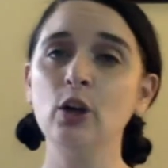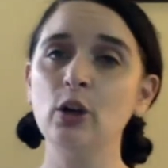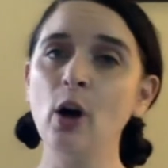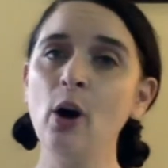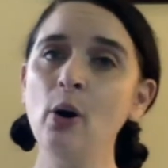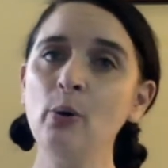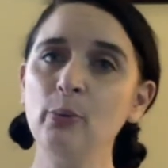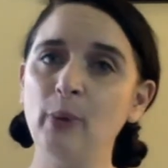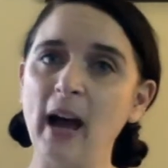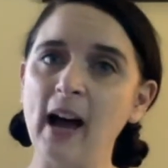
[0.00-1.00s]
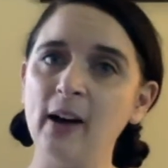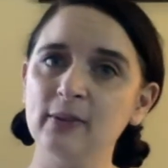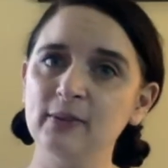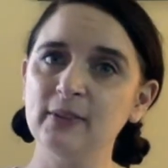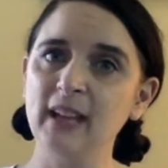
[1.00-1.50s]
Go
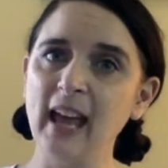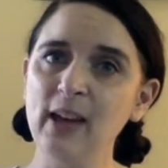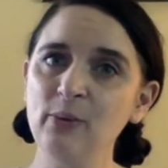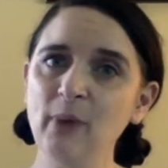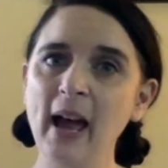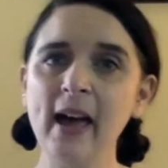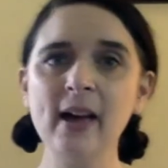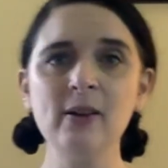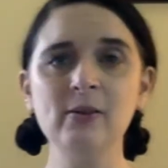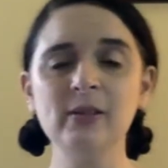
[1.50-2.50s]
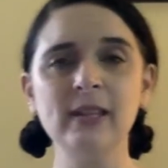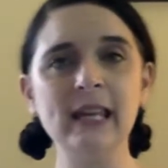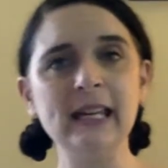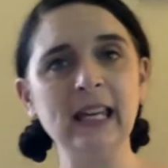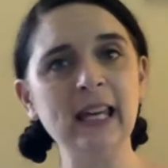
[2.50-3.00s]
round and round
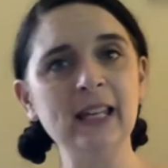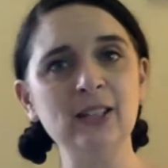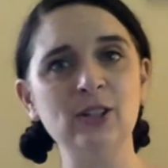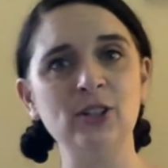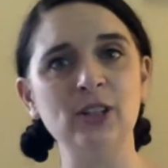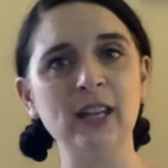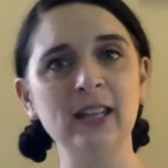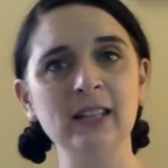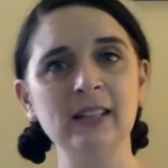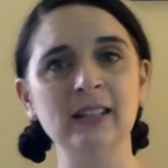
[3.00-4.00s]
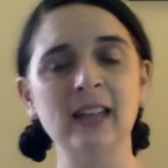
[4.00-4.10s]
the kitchen,